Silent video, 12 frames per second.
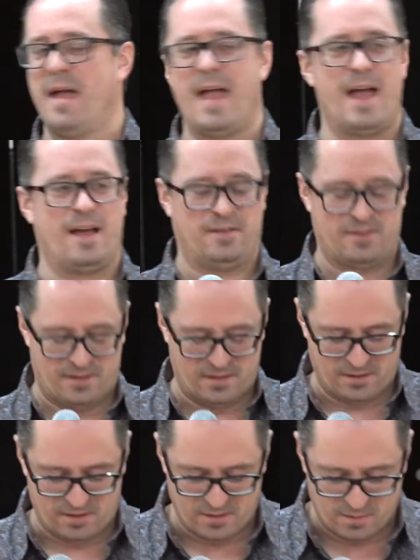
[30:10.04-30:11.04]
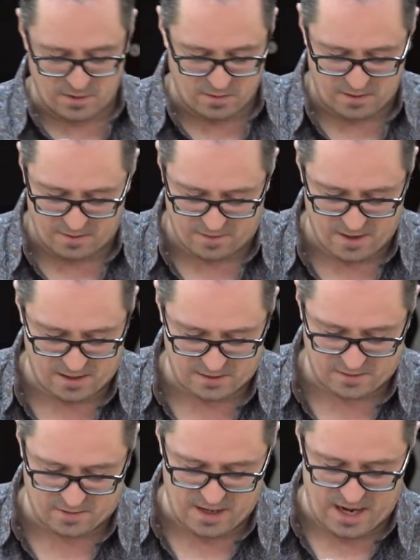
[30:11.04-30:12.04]
adds to the beauty of
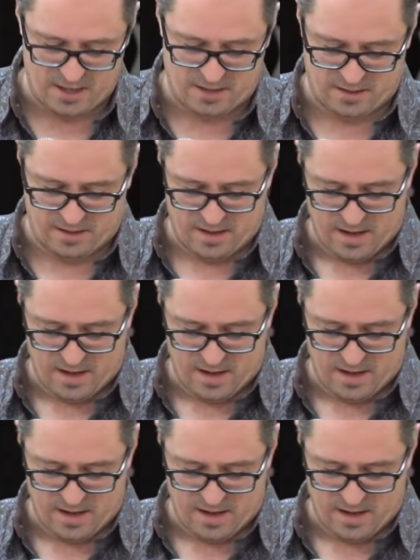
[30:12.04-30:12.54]
God's creation.